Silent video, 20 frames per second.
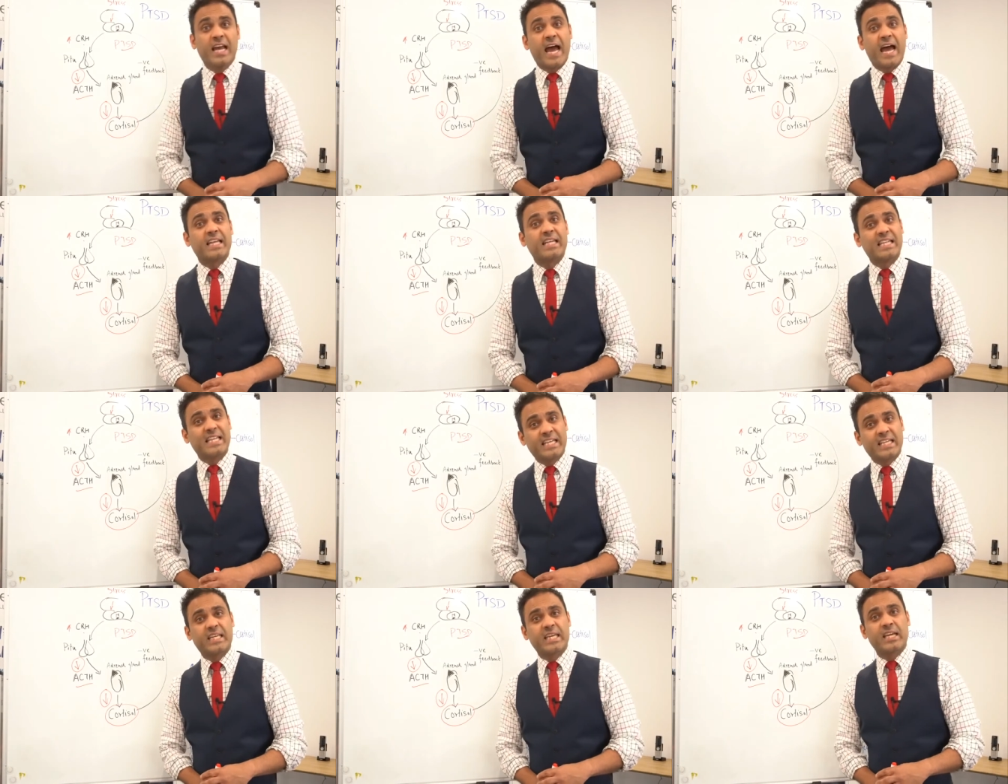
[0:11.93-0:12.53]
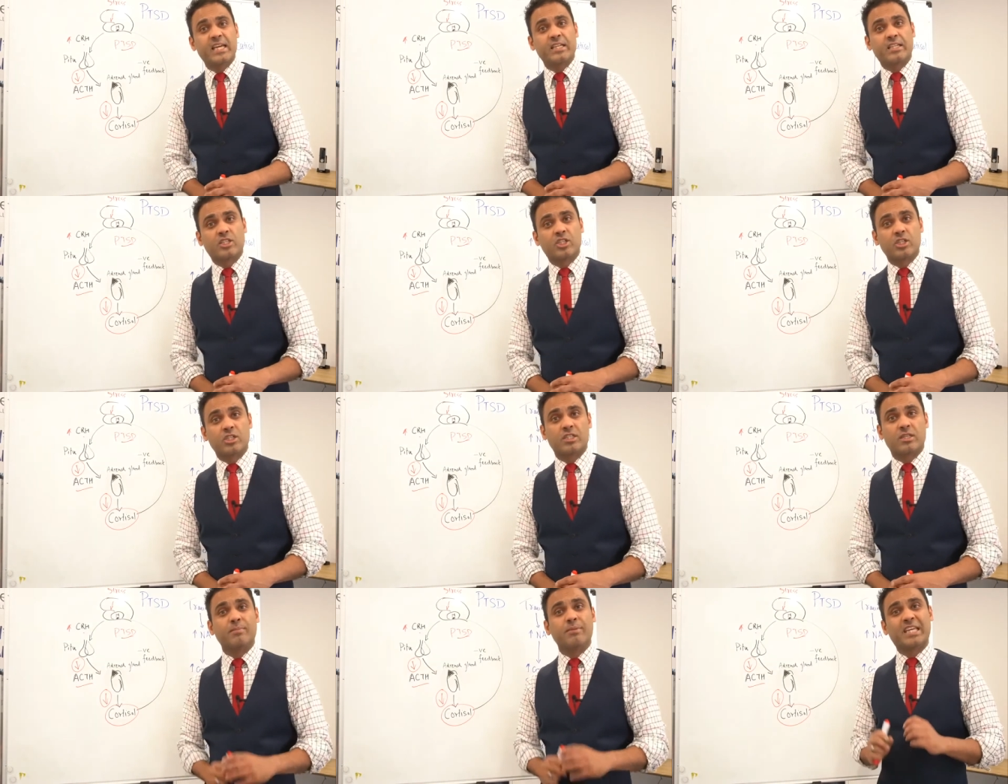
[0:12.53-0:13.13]
and linking it
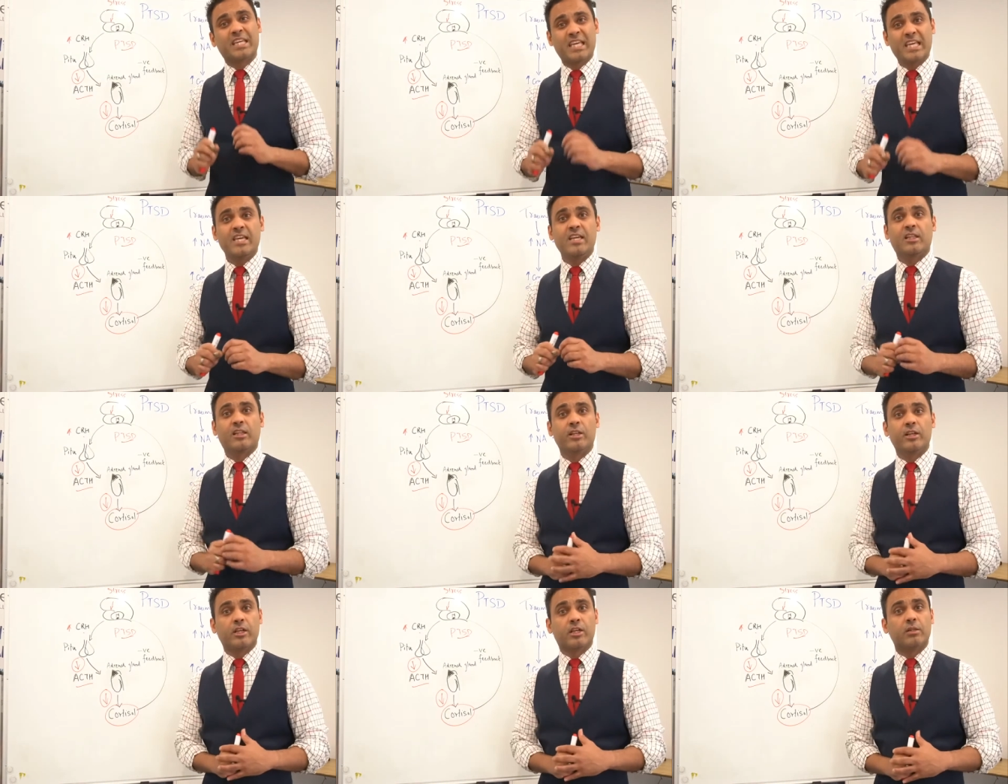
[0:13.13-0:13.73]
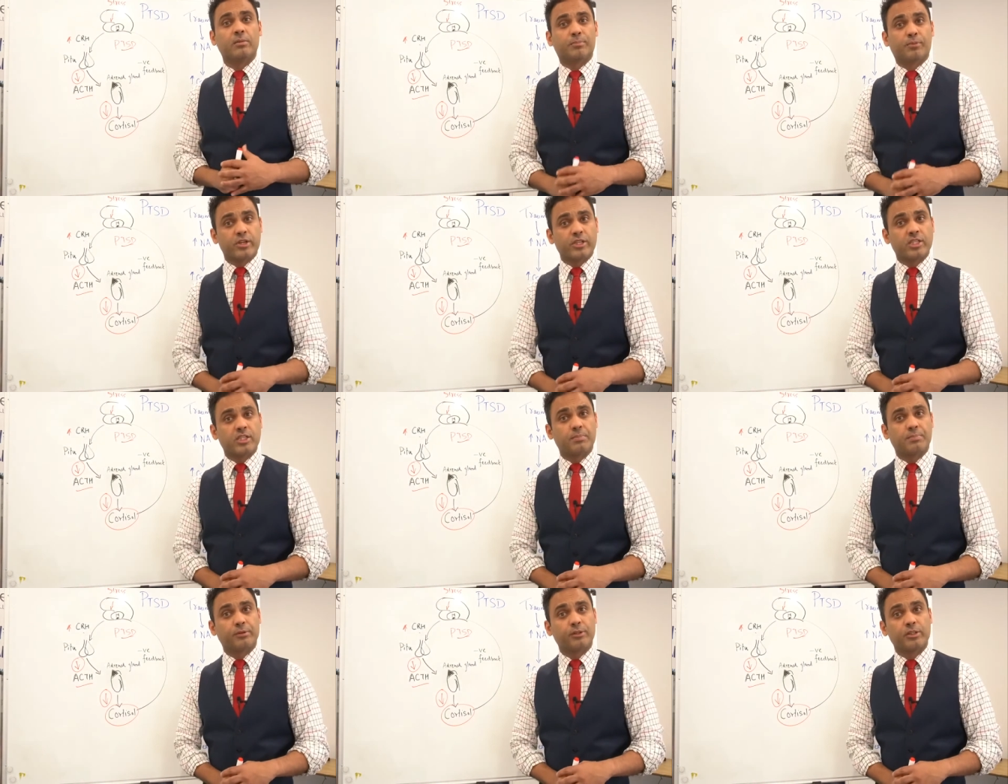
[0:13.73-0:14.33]
to some key clinical
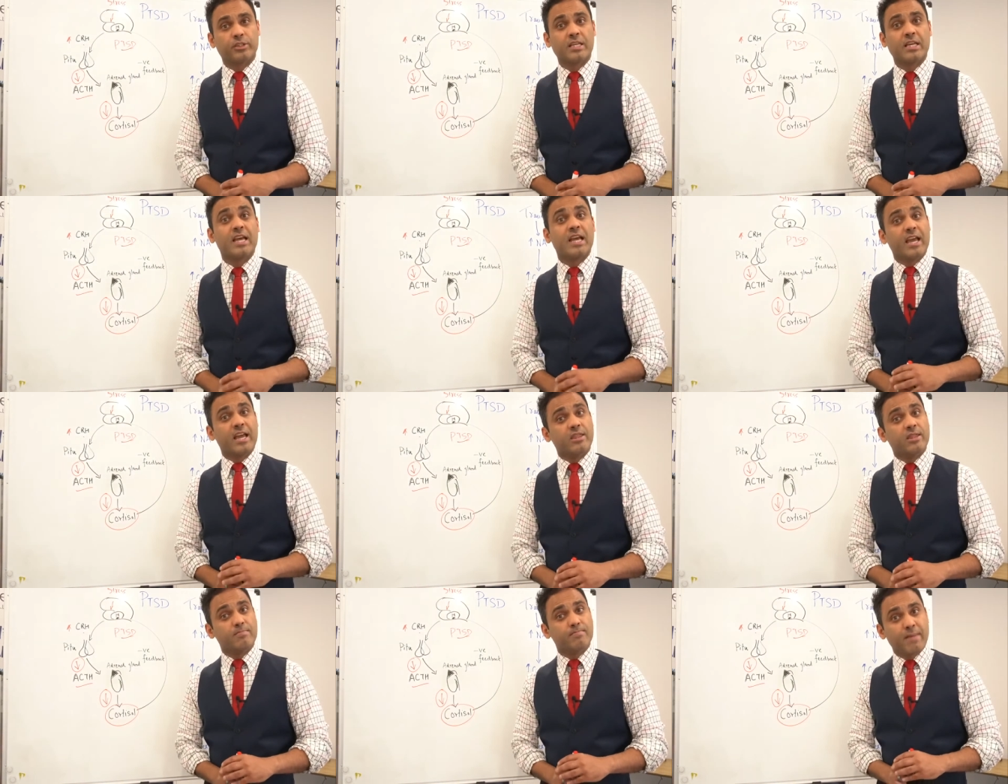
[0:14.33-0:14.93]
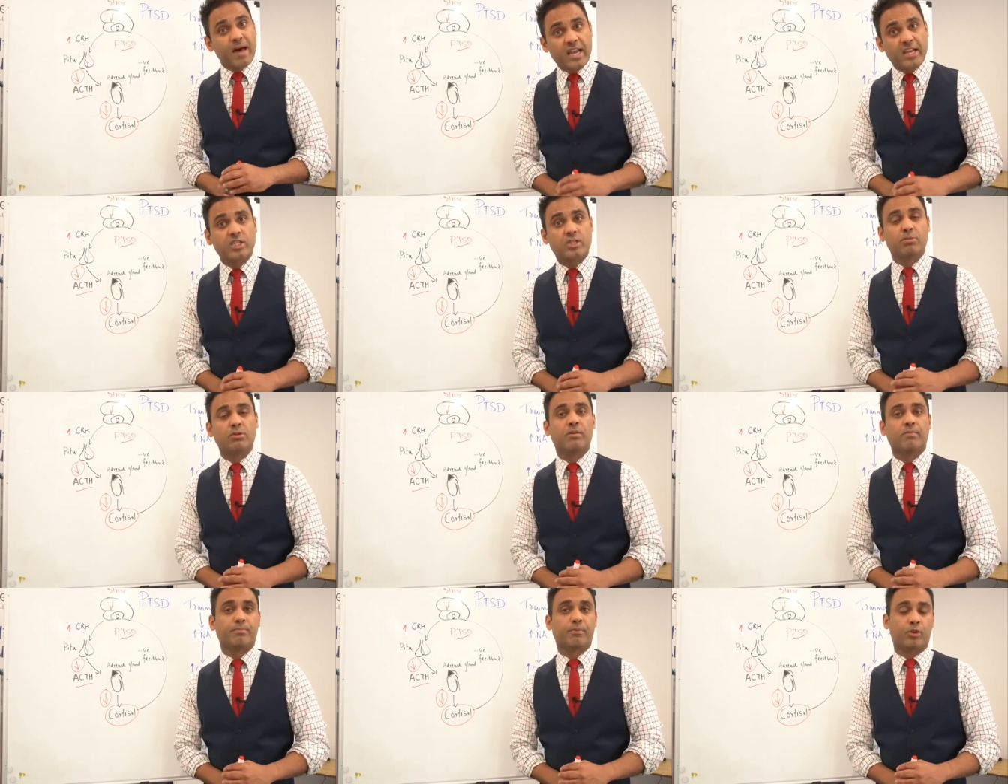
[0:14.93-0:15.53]
principles in the
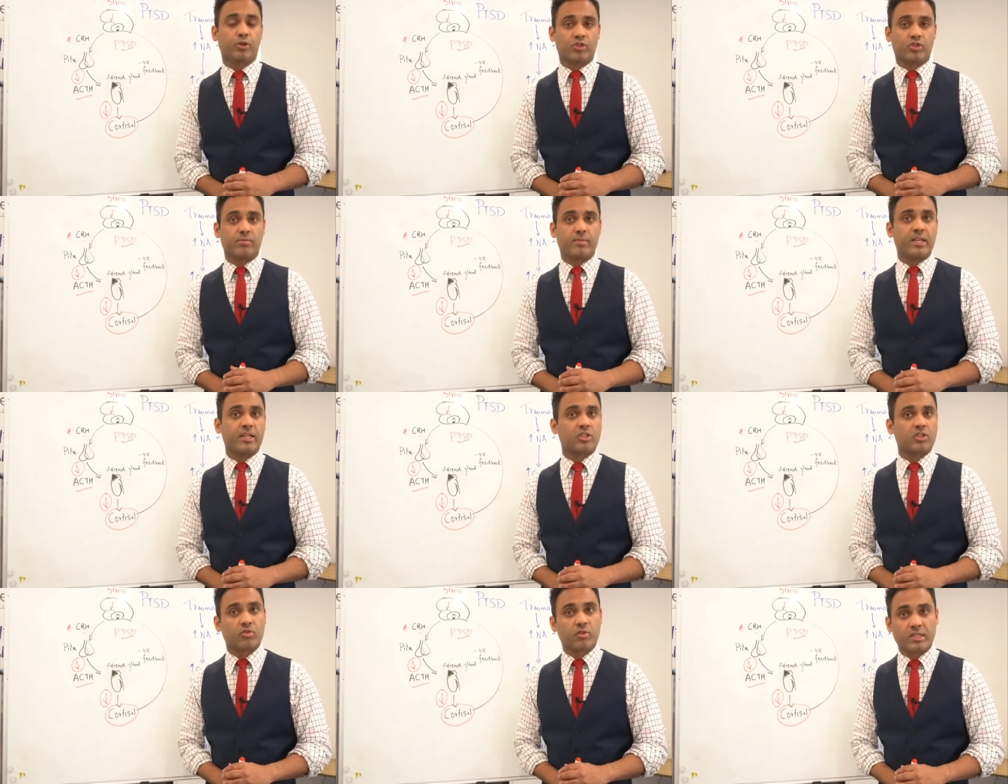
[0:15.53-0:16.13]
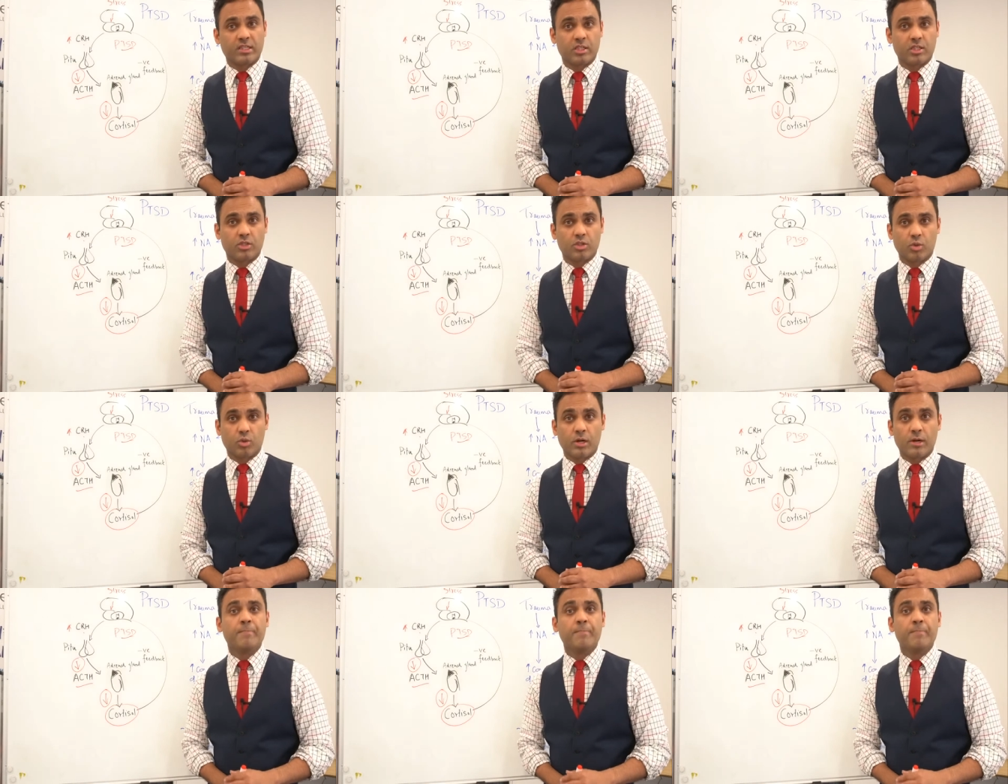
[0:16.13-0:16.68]
management of post-traumatic stress disorder.